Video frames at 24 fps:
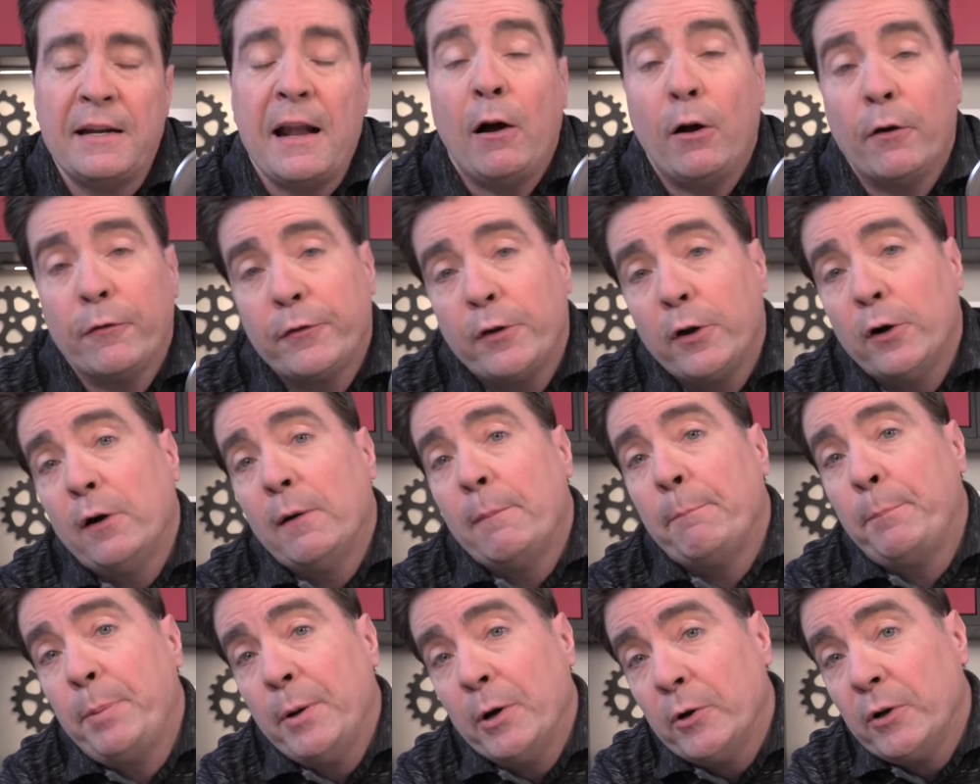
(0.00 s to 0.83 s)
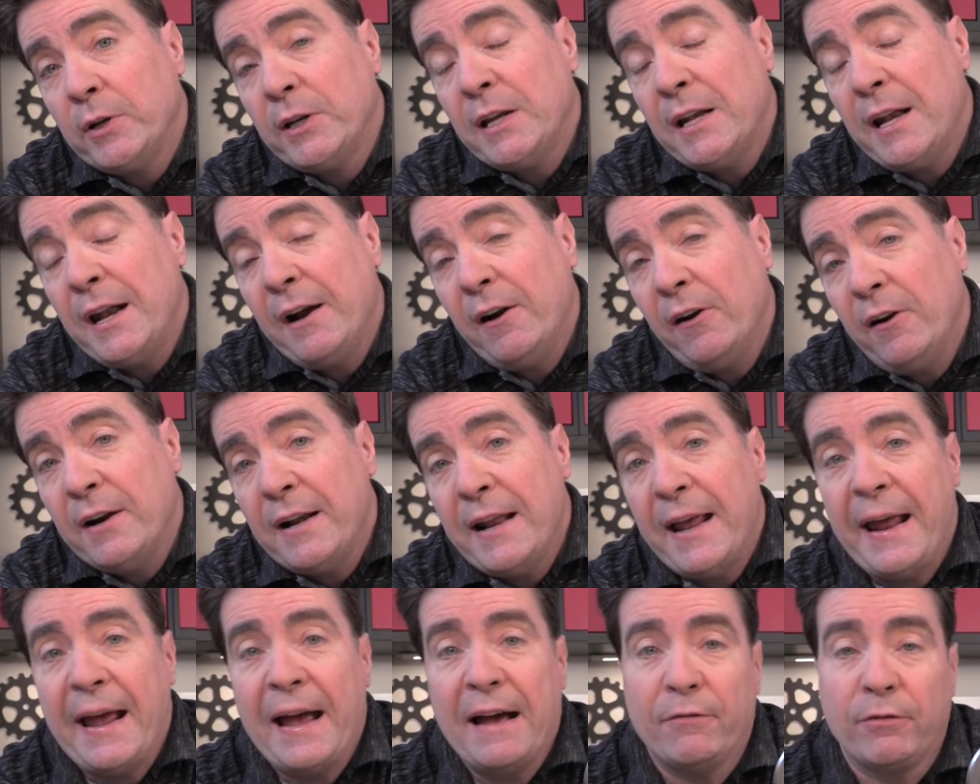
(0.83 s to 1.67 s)
Now, if they're a billionaire and
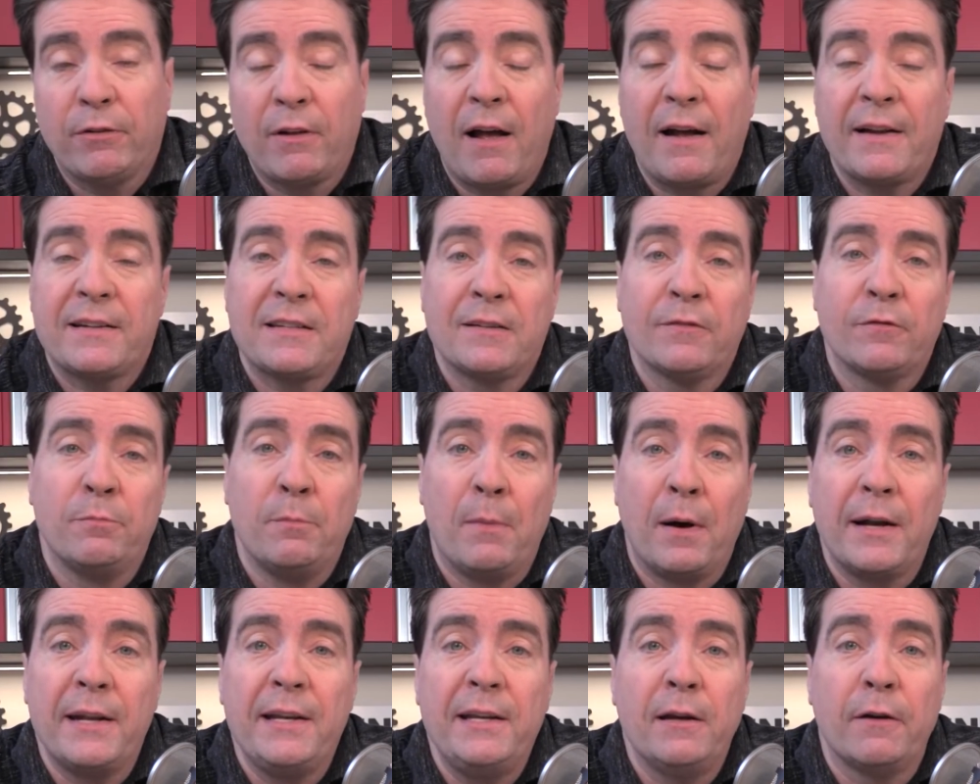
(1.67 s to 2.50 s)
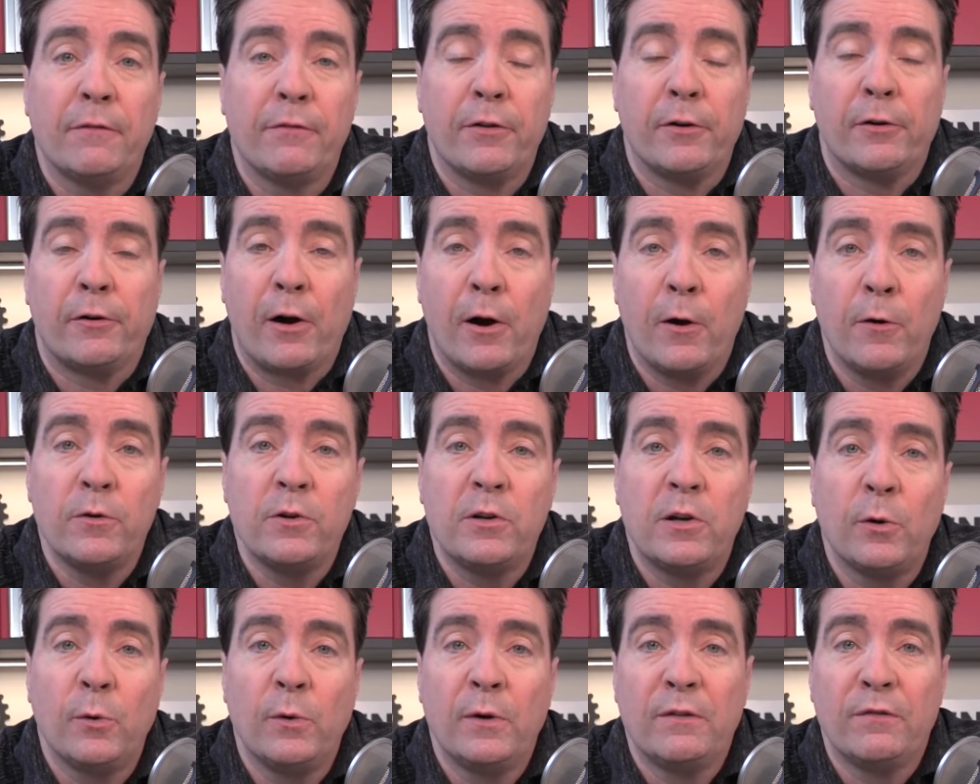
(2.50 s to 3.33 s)
they have lots of money of their own to